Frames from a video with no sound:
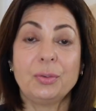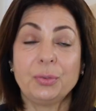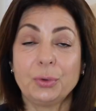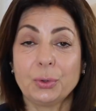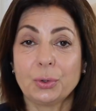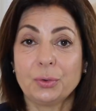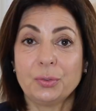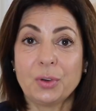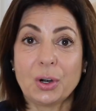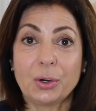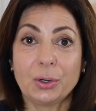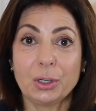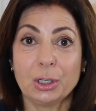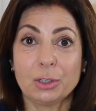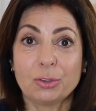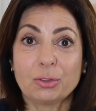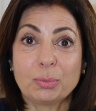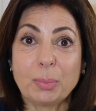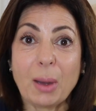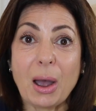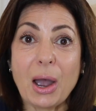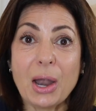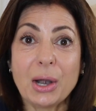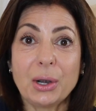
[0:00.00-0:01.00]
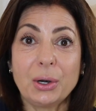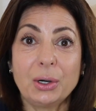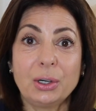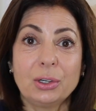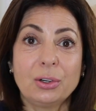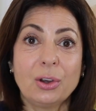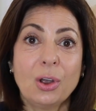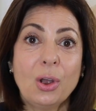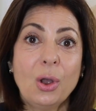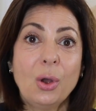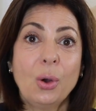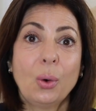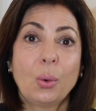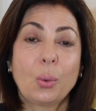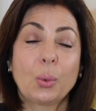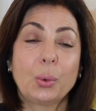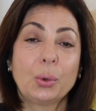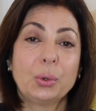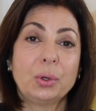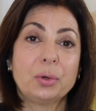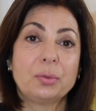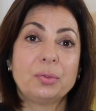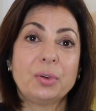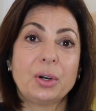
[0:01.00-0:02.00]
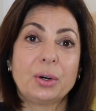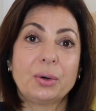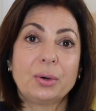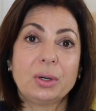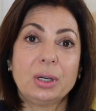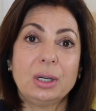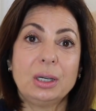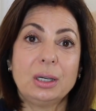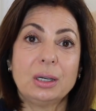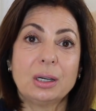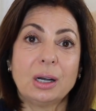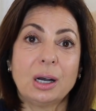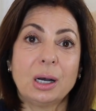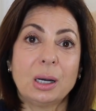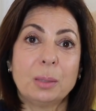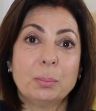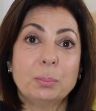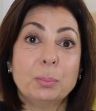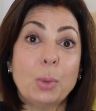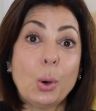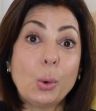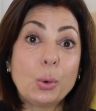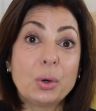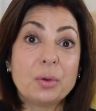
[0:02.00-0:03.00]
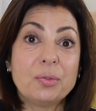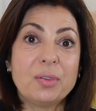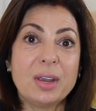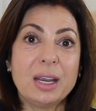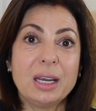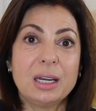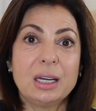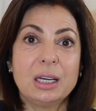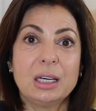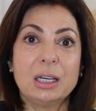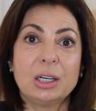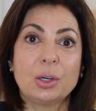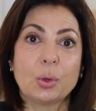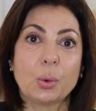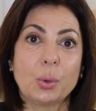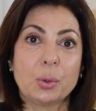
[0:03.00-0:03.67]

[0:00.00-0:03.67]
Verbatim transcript: If you're very inspired, or you're very motivated,